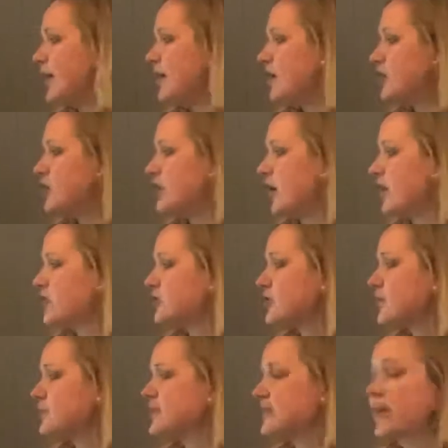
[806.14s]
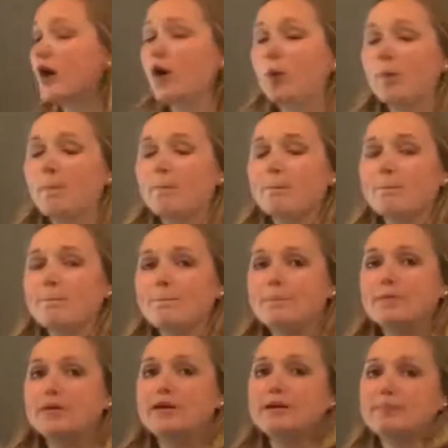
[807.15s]
It challenges them to help
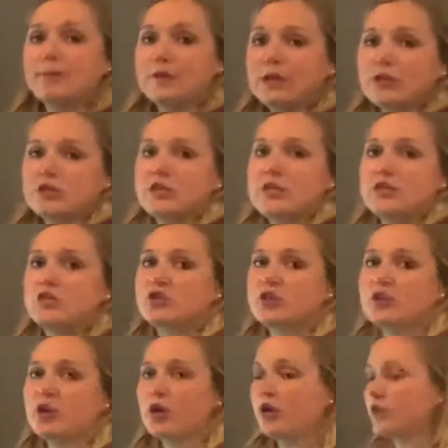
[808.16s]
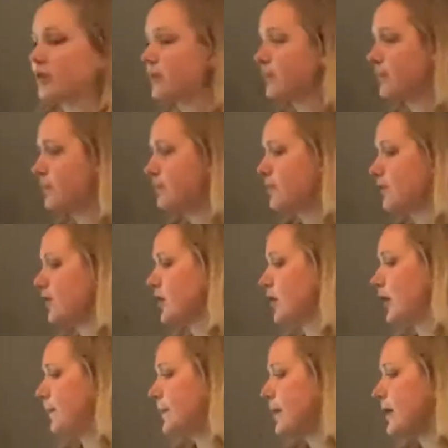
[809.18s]
peer teach their other
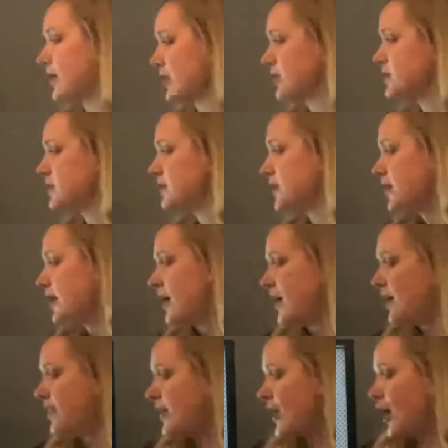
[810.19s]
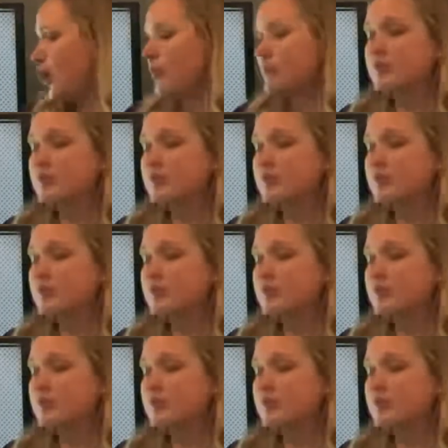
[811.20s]
peers, and then it helps